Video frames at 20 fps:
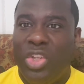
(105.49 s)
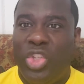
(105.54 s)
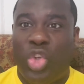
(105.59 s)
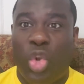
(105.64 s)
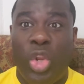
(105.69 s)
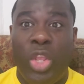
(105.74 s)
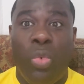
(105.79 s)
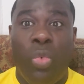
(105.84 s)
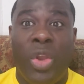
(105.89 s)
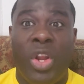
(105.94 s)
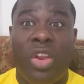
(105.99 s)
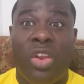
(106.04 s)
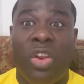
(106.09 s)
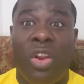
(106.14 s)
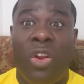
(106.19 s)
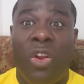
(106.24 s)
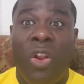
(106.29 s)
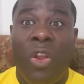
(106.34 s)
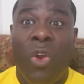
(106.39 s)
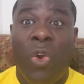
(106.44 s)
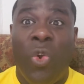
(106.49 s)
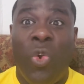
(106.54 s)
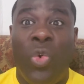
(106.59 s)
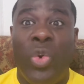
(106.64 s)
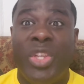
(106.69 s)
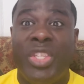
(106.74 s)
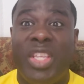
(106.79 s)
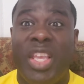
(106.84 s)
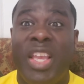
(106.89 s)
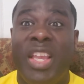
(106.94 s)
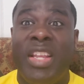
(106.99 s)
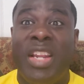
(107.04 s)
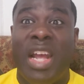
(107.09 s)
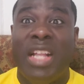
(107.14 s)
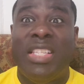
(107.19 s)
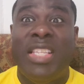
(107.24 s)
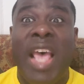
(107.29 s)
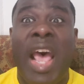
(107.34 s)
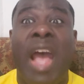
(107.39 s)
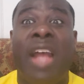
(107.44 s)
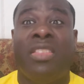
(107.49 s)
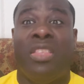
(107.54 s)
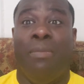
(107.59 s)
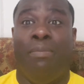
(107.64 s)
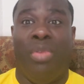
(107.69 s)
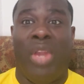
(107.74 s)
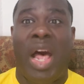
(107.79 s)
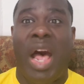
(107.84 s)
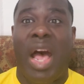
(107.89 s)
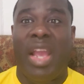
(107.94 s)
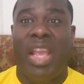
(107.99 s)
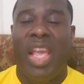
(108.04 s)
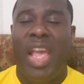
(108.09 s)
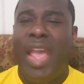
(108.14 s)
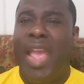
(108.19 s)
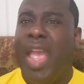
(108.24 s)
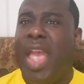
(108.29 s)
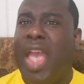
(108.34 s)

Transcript: Jodie Whittaker, who was in Attack the Block,